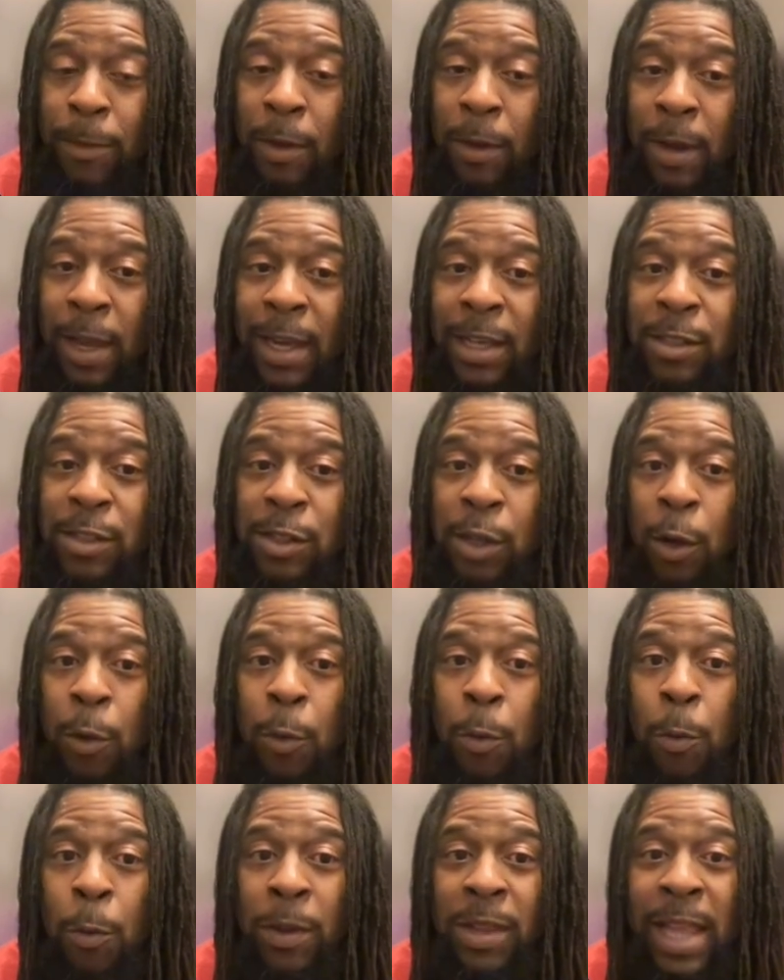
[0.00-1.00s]
Okay,
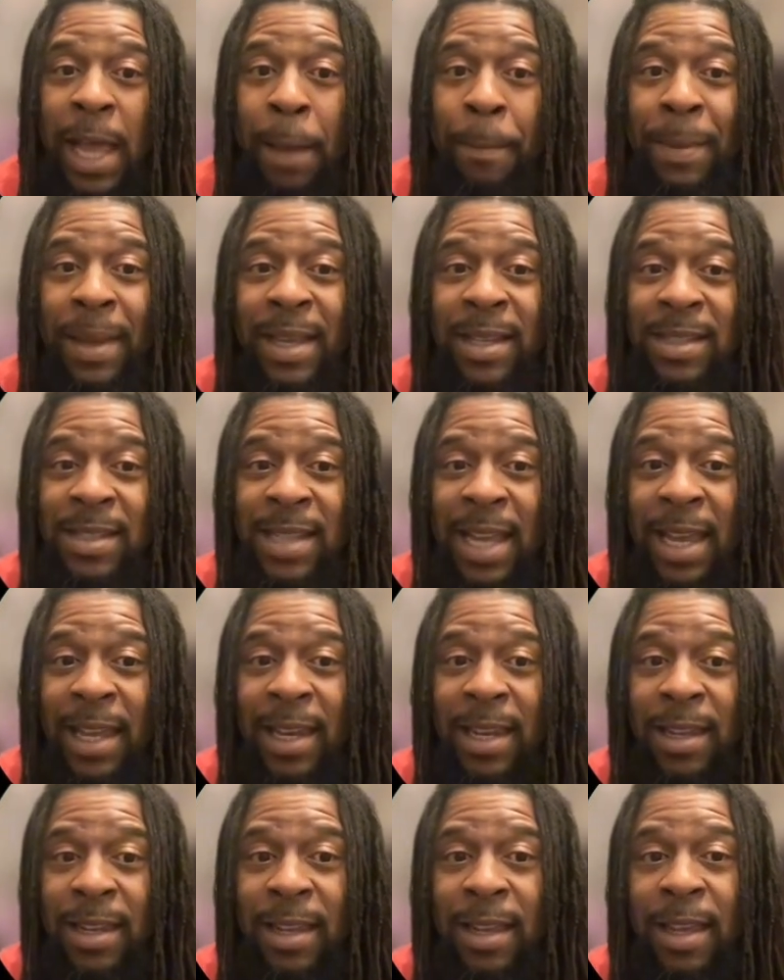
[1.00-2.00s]
so with that being
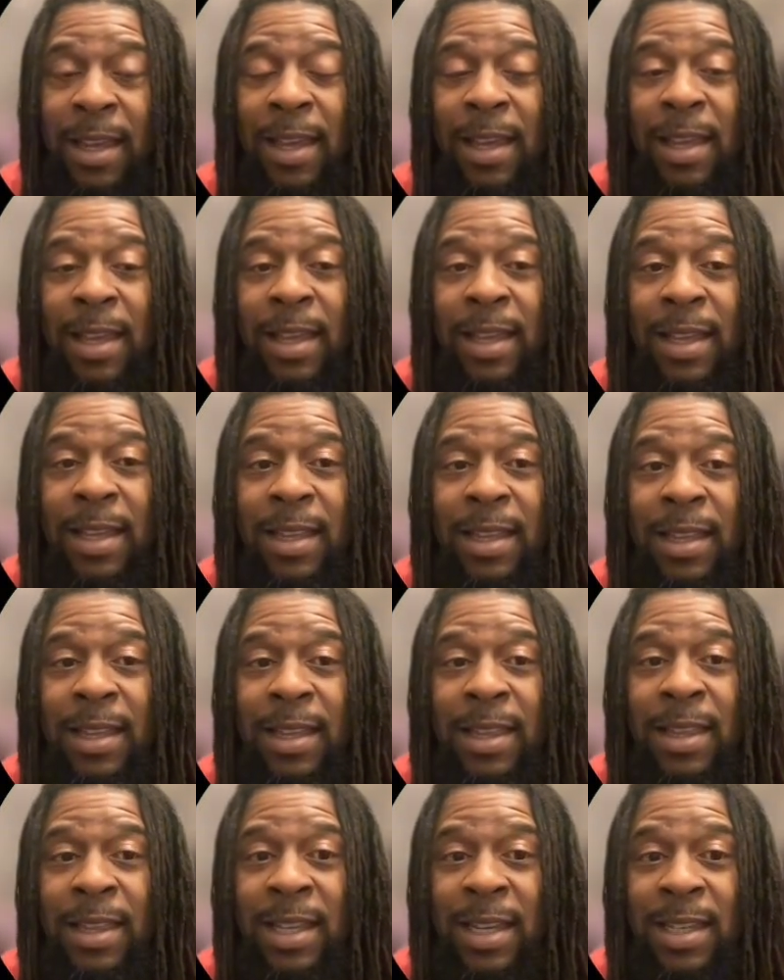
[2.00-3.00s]
stated,
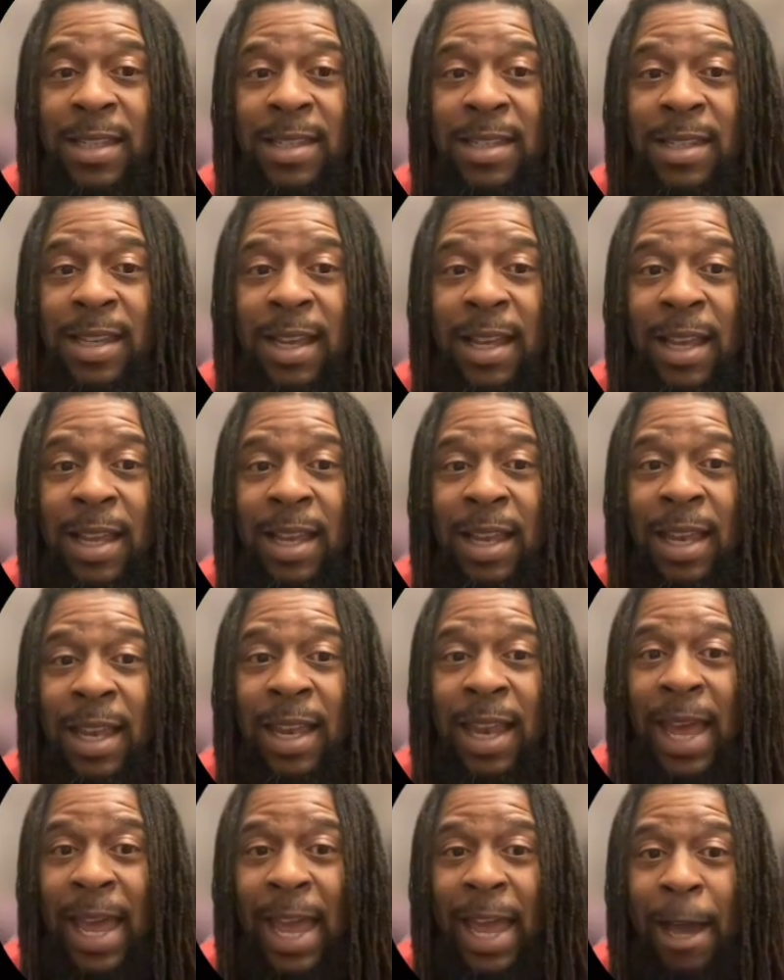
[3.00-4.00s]
this
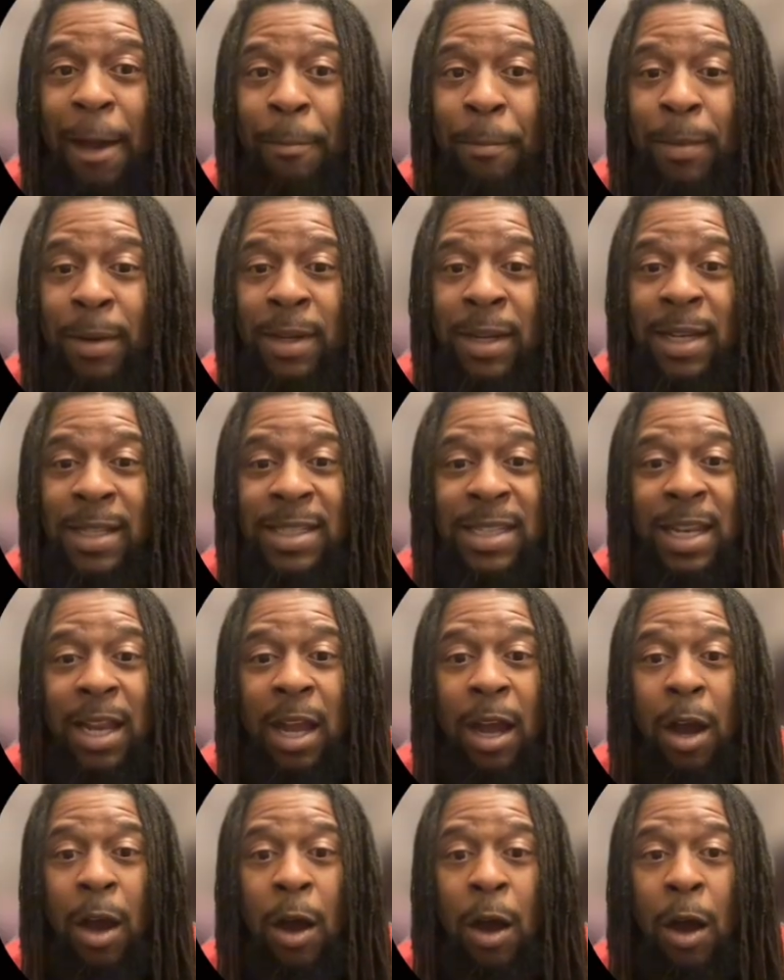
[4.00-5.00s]
lamb doesn't
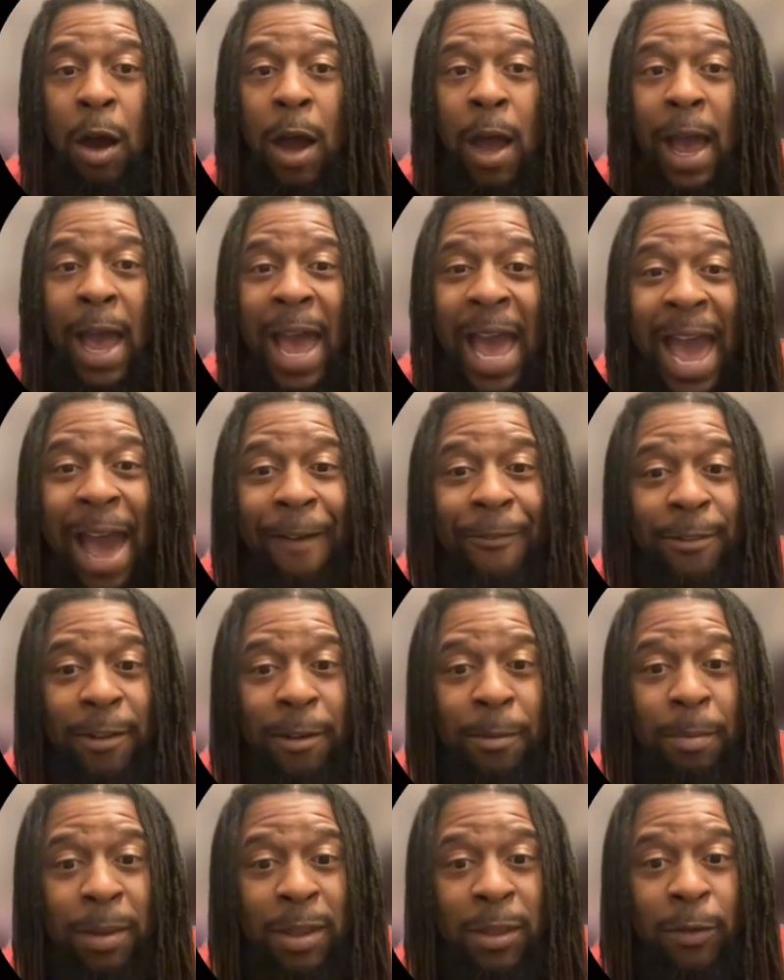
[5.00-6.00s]
have
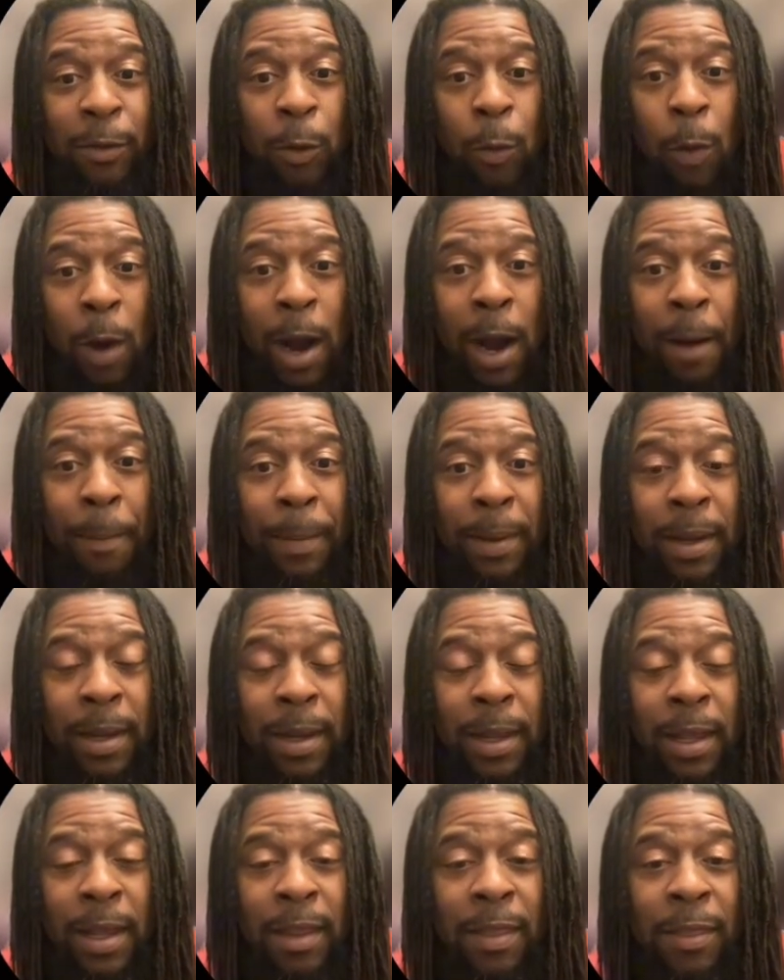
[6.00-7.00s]
to be the requirement.
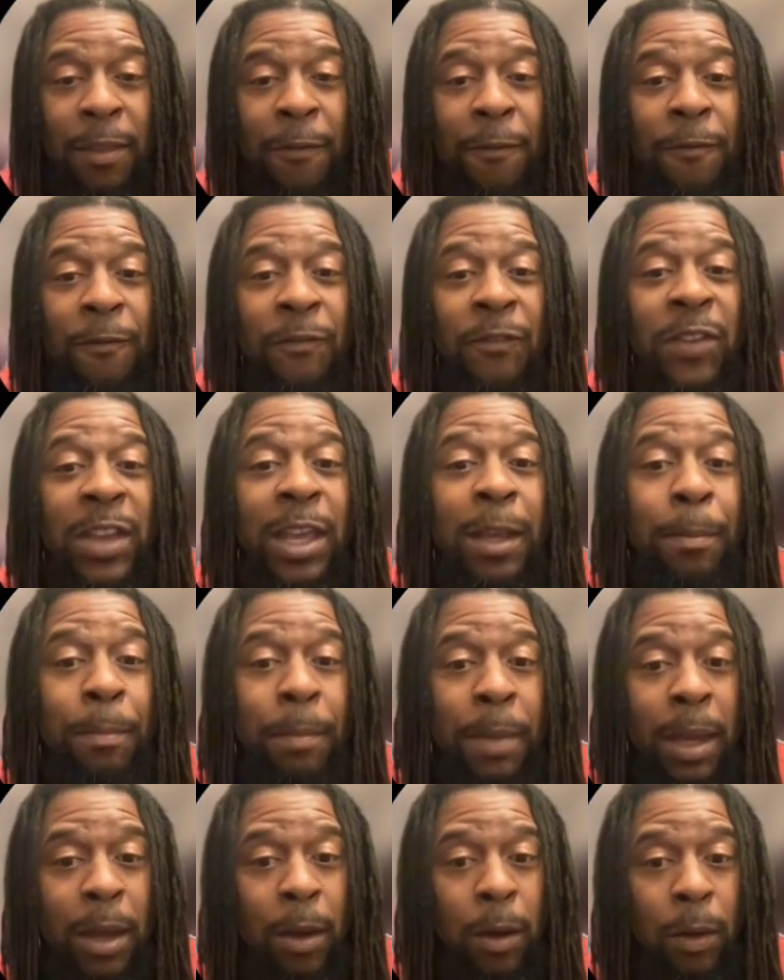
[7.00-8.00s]
The
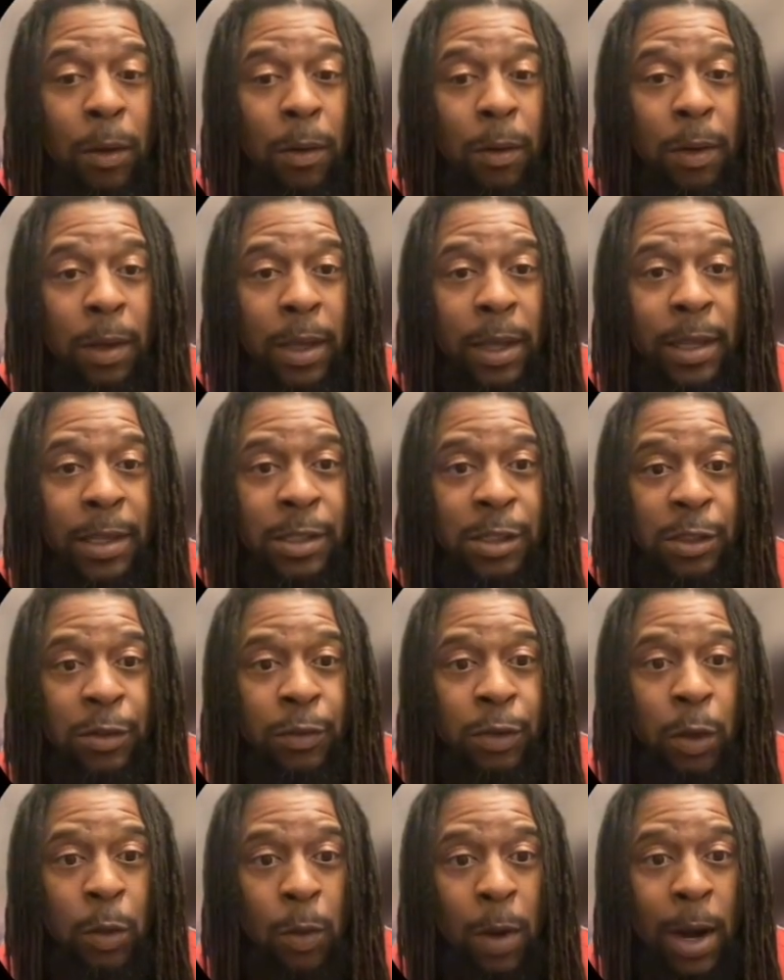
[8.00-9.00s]
female is the
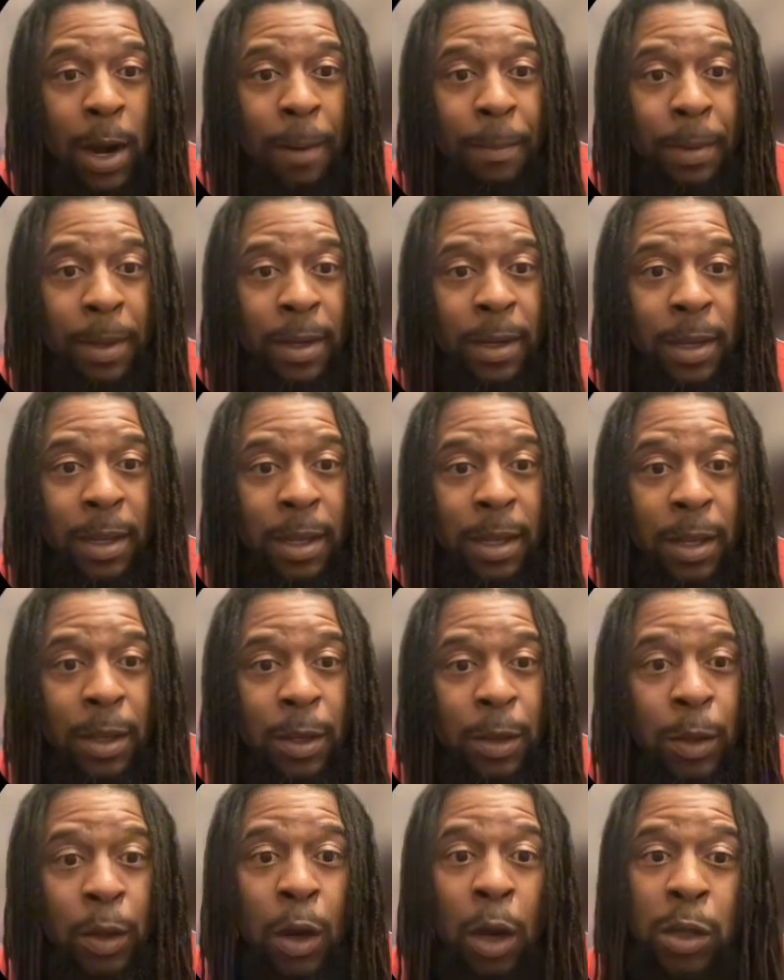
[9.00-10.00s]
requirement.
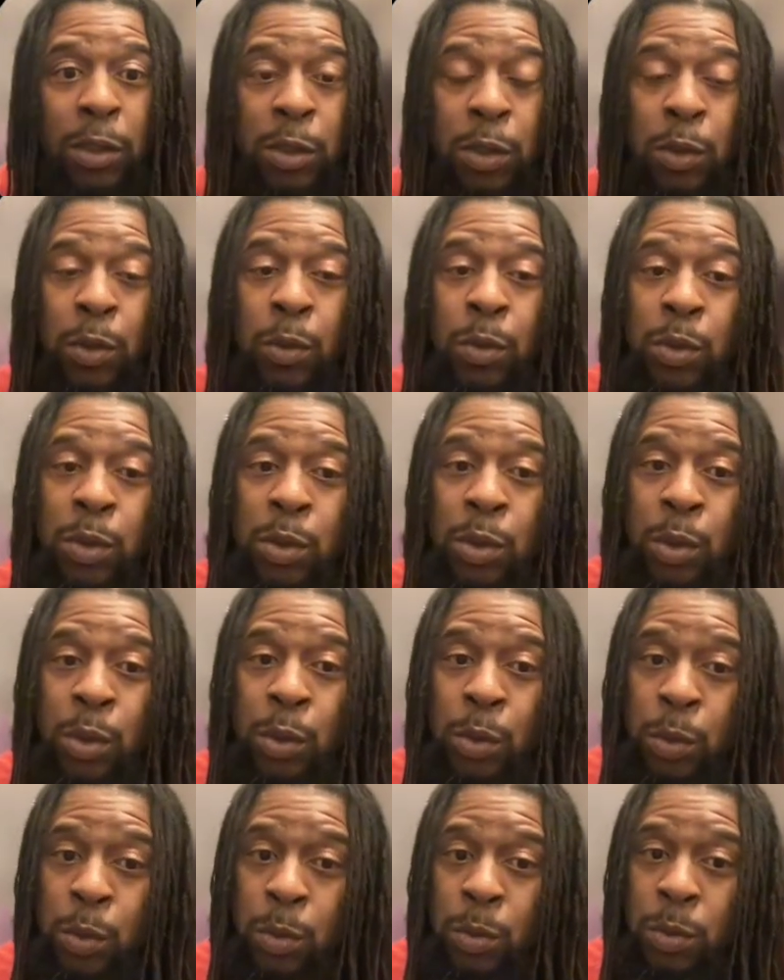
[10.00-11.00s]
You could also do
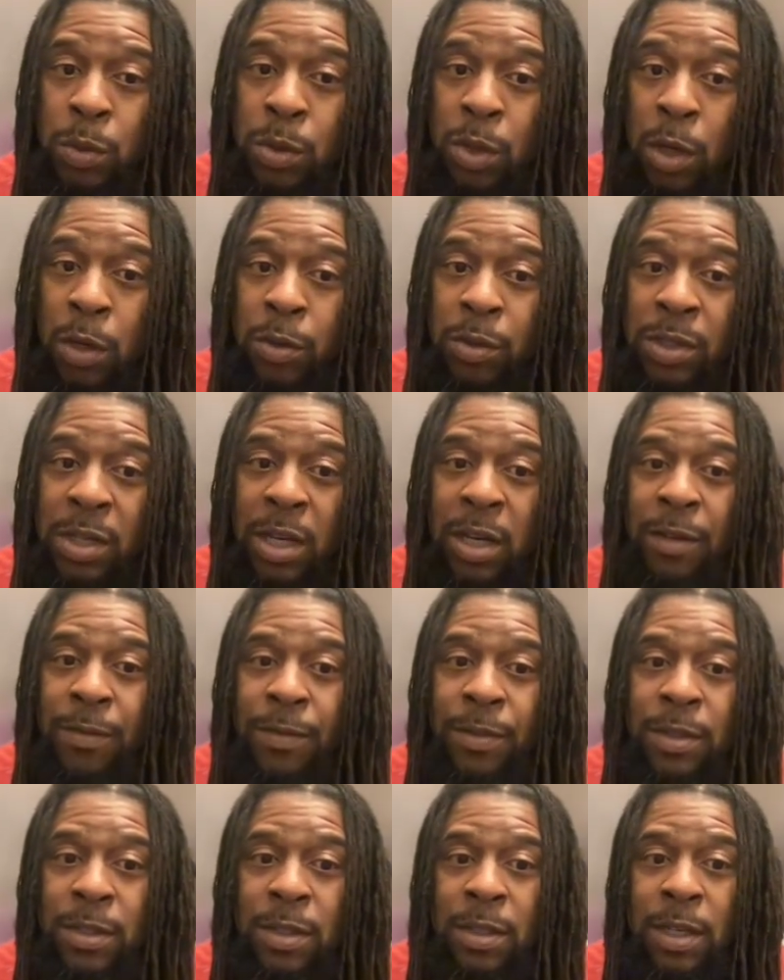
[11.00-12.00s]
2 turtle
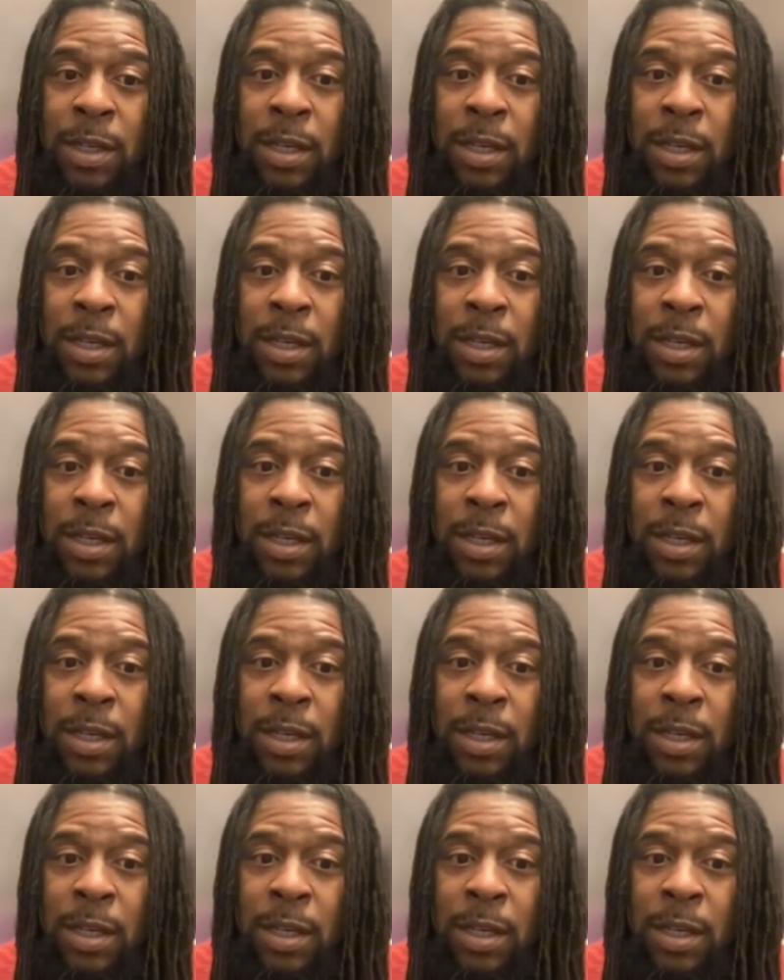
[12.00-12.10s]
doves.